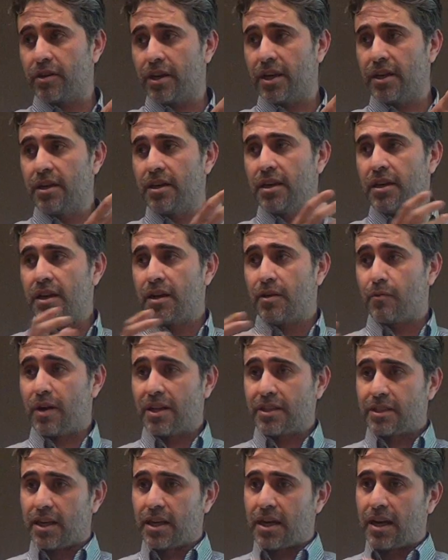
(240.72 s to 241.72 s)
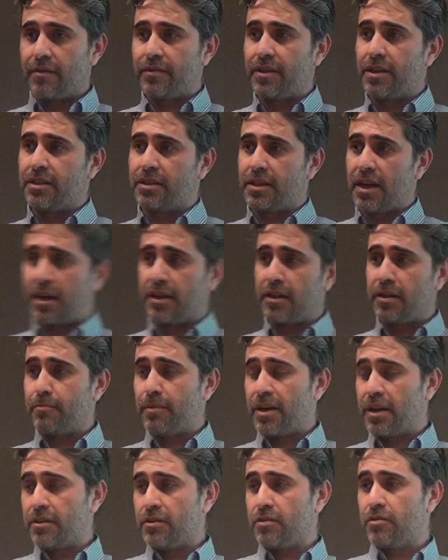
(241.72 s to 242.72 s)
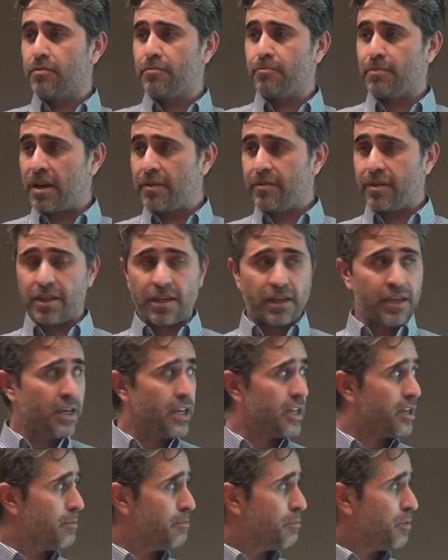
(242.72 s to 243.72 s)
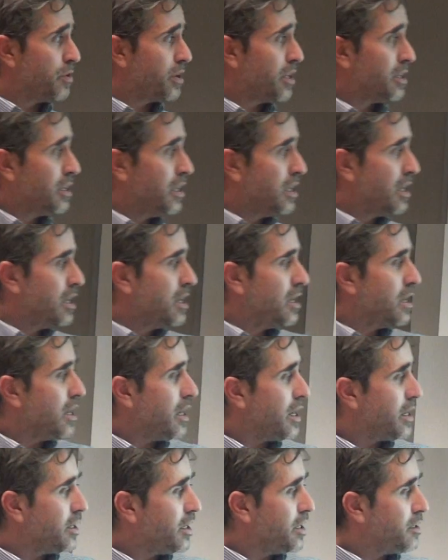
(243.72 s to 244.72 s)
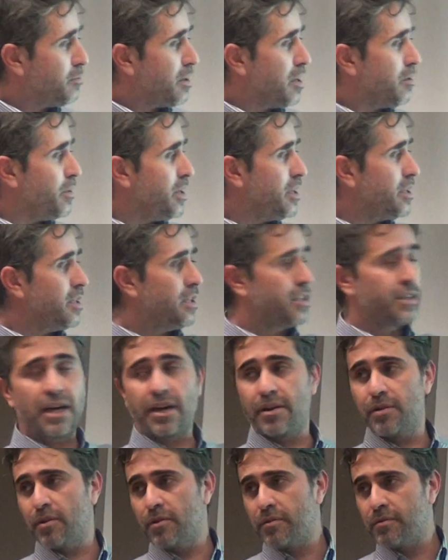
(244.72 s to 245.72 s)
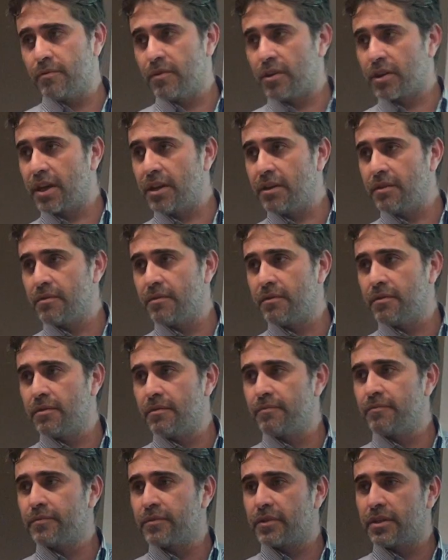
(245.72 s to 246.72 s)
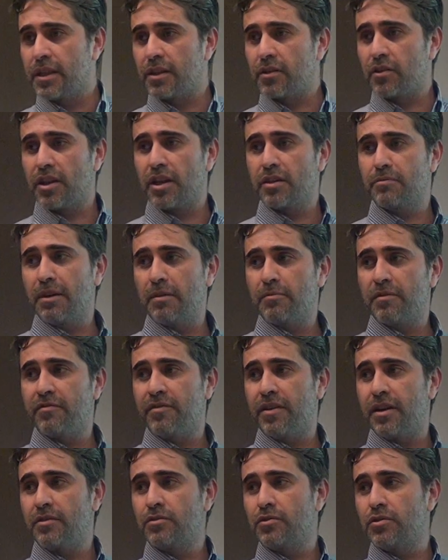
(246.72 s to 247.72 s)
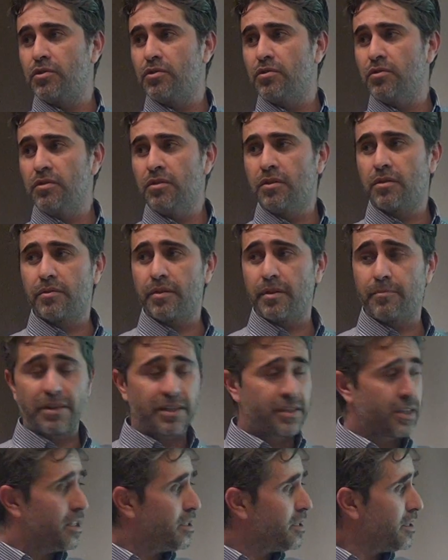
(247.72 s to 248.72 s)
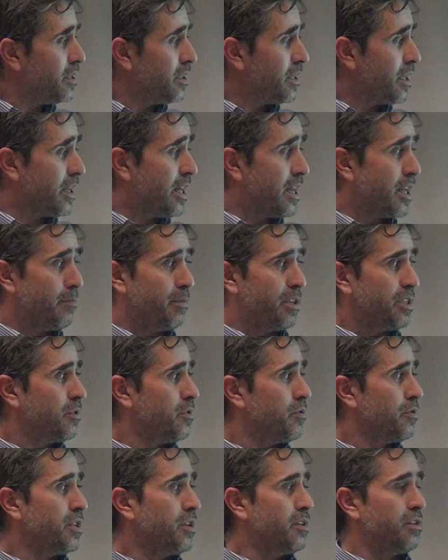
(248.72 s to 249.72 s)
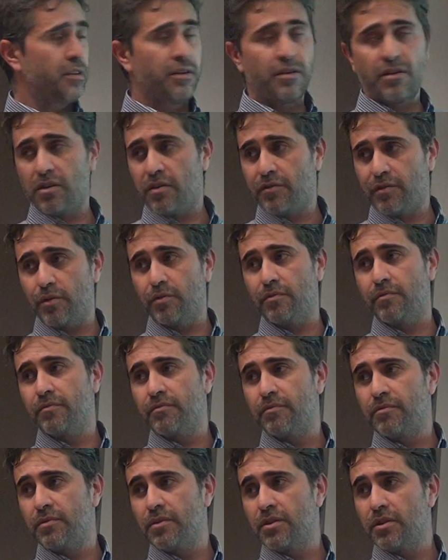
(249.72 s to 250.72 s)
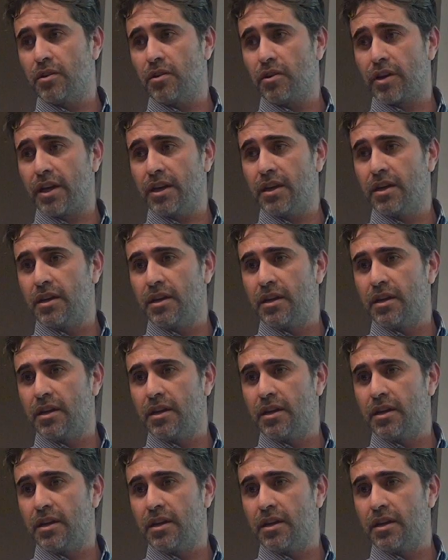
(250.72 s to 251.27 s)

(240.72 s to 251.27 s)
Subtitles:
Okay? Once I have this signed by you private key, I can put it, and this might be this now. Okay? I connect my profile to you, representing that I am a student of you. Okay?